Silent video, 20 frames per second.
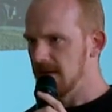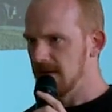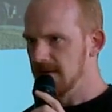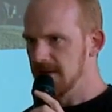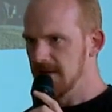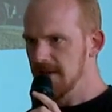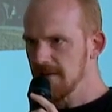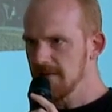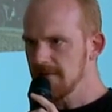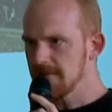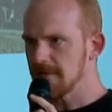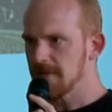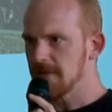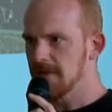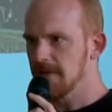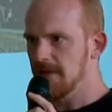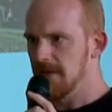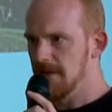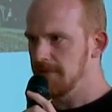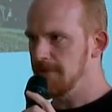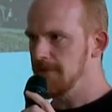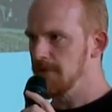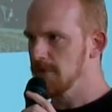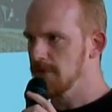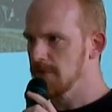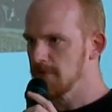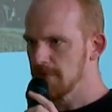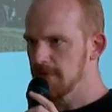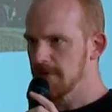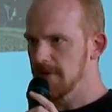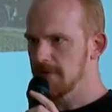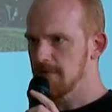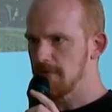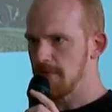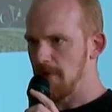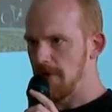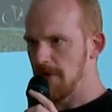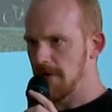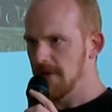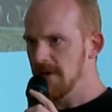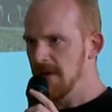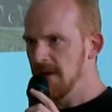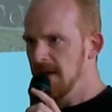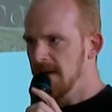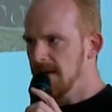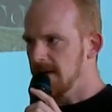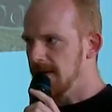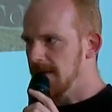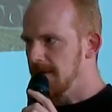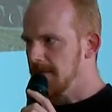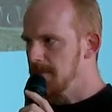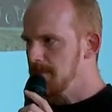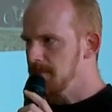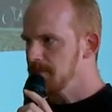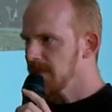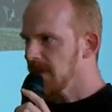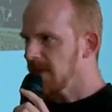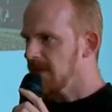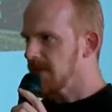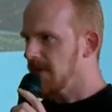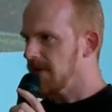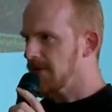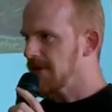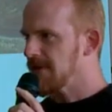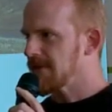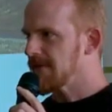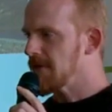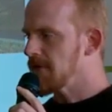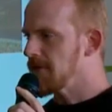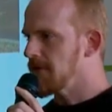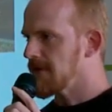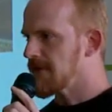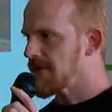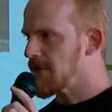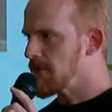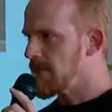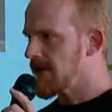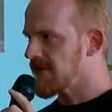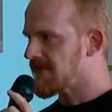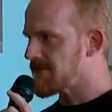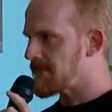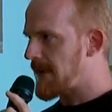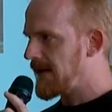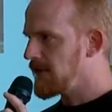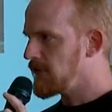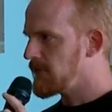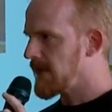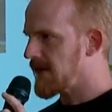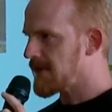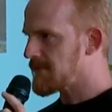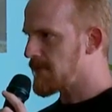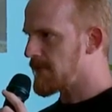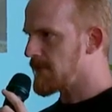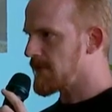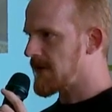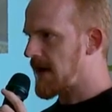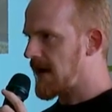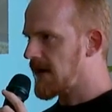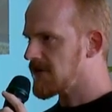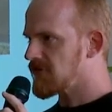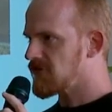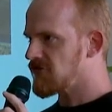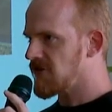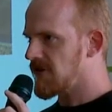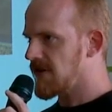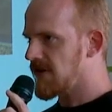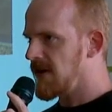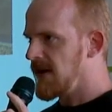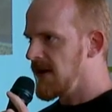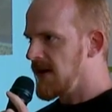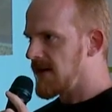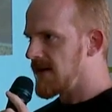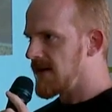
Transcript: yield if you do it wrong. There is so much biomass production.